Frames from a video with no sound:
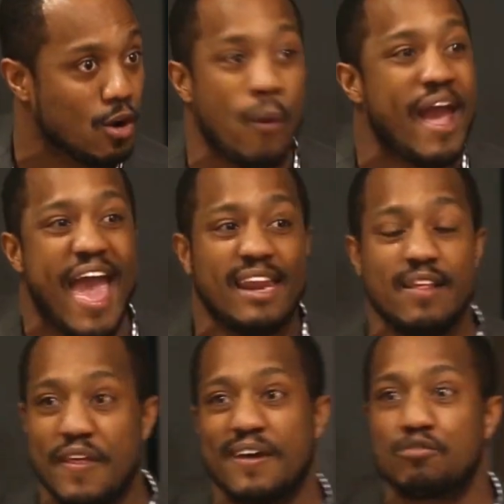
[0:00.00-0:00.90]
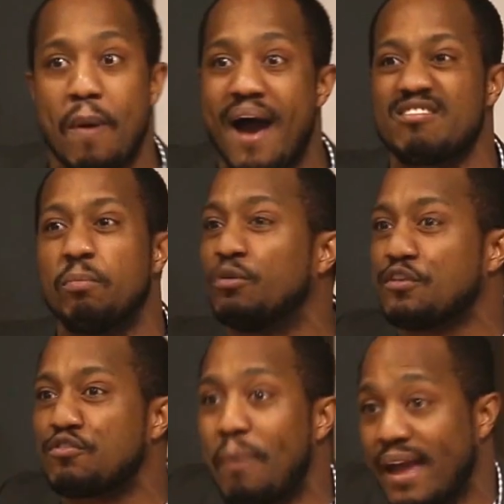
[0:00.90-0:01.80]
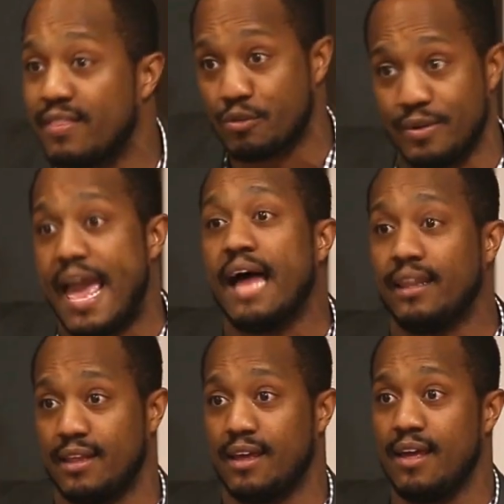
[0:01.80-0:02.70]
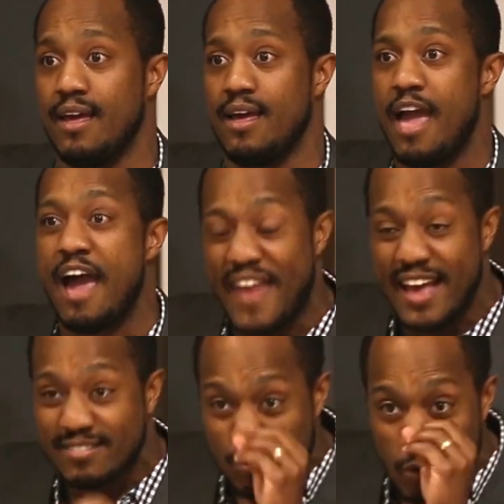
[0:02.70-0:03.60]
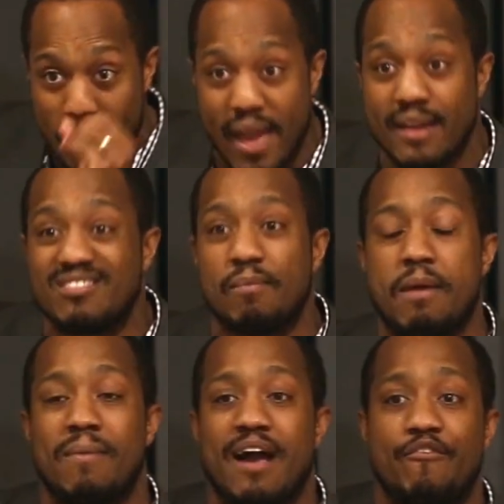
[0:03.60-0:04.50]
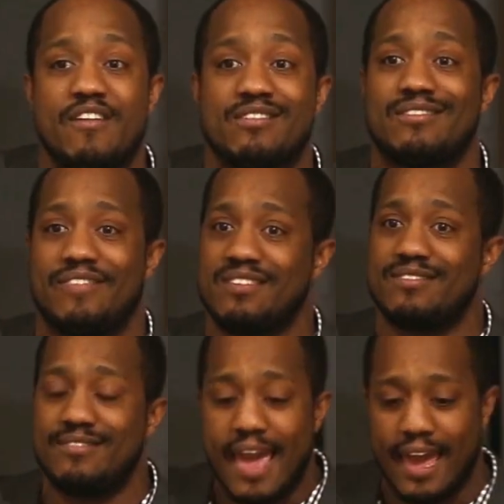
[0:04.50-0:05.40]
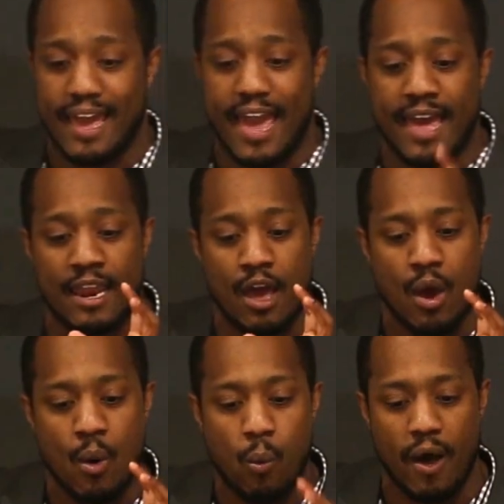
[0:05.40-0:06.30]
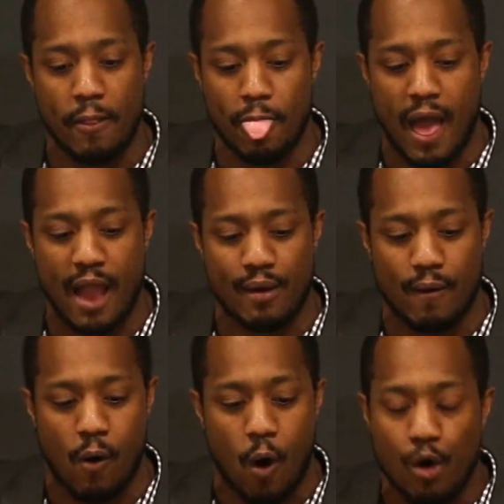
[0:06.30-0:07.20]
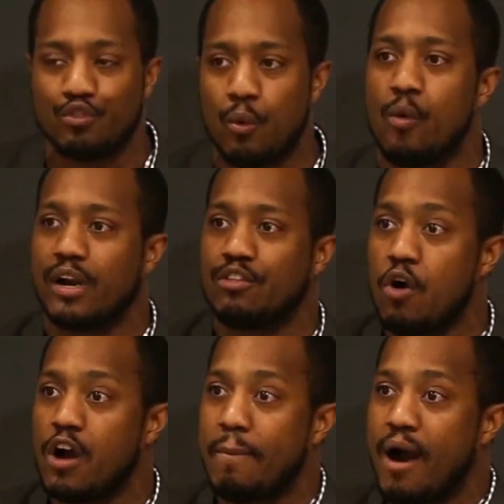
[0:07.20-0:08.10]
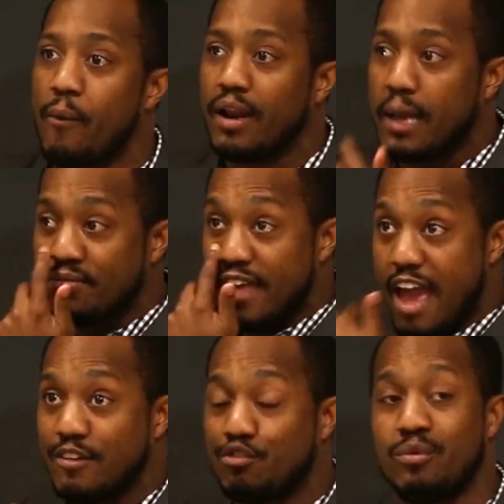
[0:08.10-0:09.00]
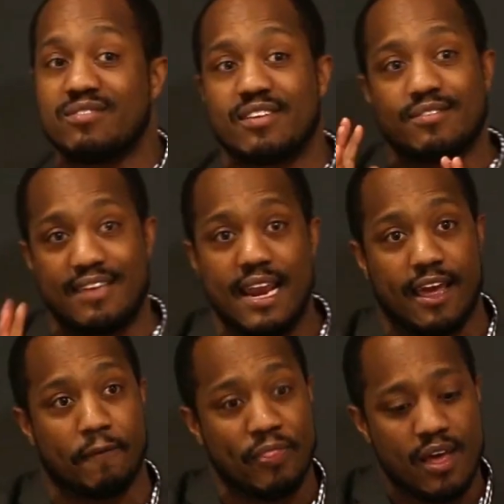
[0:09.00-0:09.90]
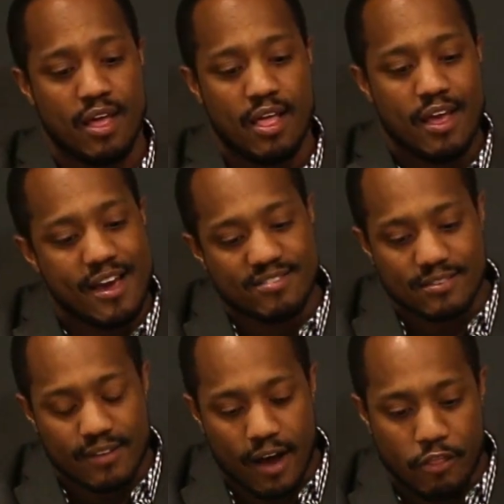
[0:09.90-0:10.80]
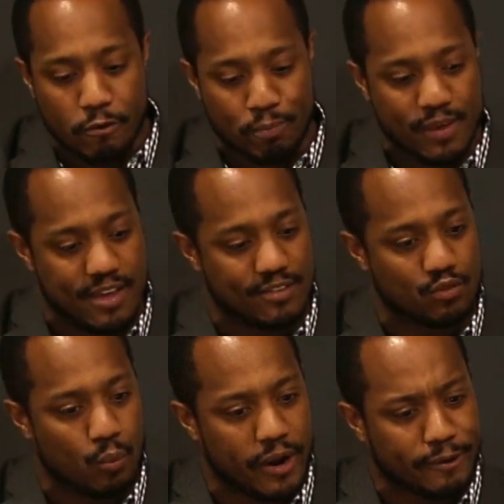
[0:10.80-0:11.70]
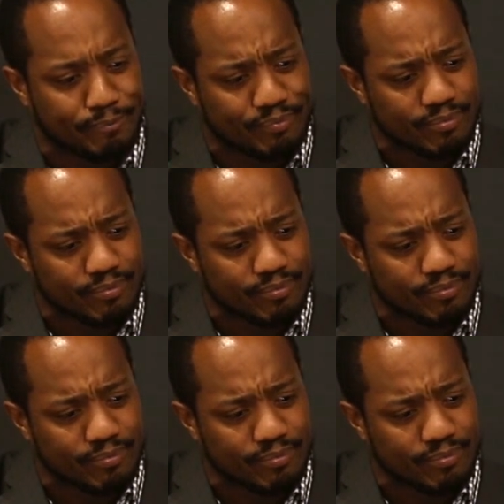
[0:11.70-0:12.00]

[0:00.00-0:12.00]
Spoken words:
where anything is possible despite the reality. And that remains to be my vision to this day. And what I also want to talk about when it comes to every student succeeding is this other piece where